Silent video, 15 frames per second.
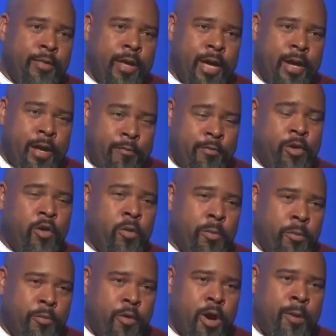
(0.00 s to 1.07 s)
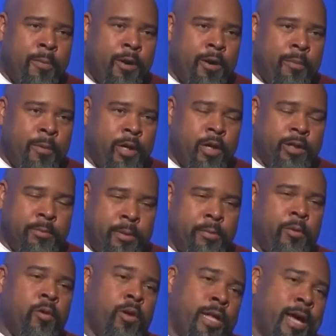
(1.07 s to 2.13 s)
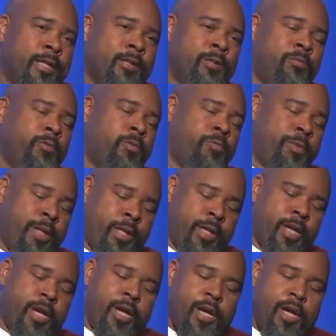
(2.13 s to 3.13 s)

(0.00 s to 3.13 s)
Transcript: than having an open primary because people are allowed to pick,